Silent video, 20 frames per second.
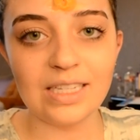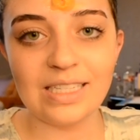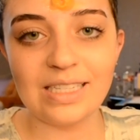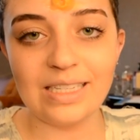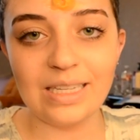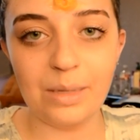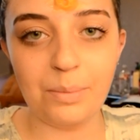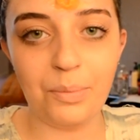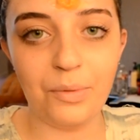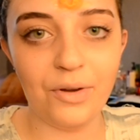
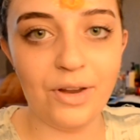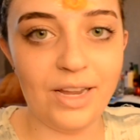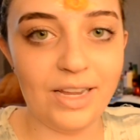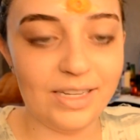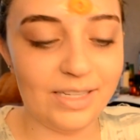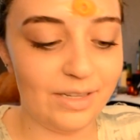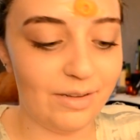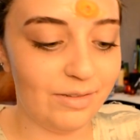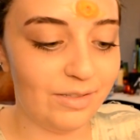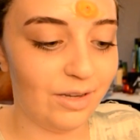slippery,
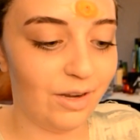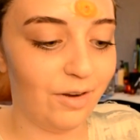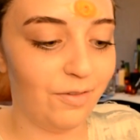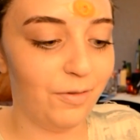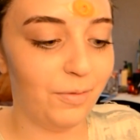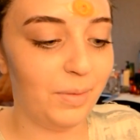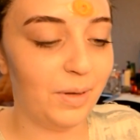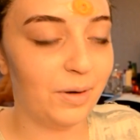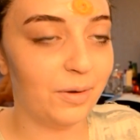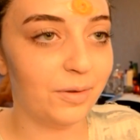so it's hard
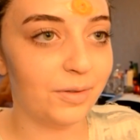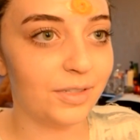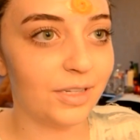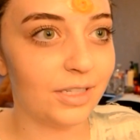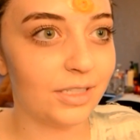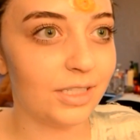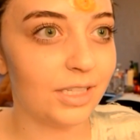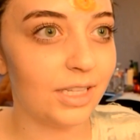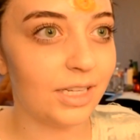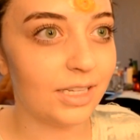for me to hold
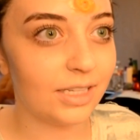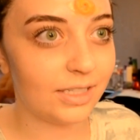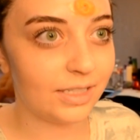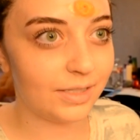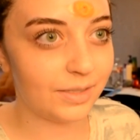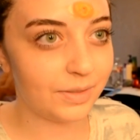on to this.